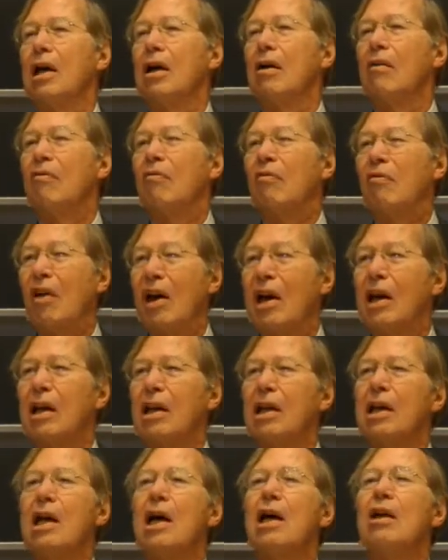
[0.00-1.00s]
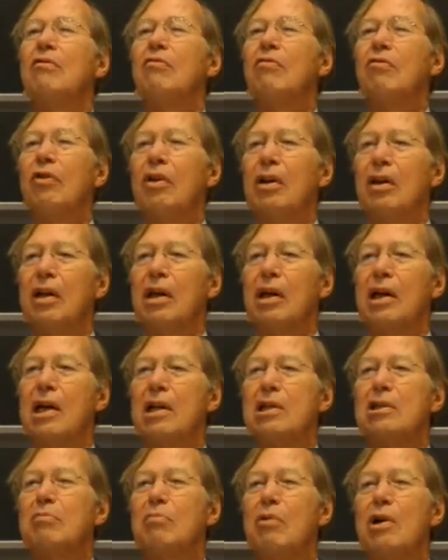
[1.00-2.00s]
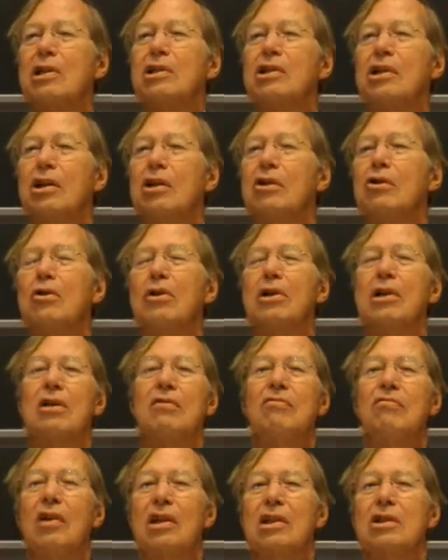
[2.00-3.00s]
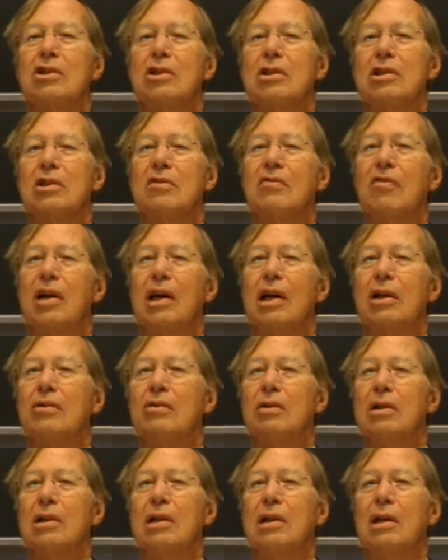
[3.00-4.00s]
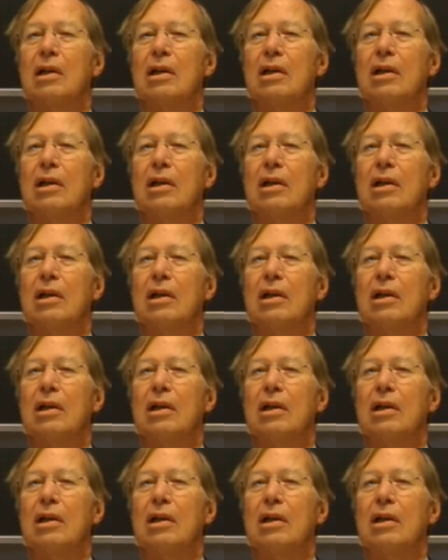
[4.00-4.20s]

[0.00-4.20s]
fairly and fully expressing your convictions of hatred.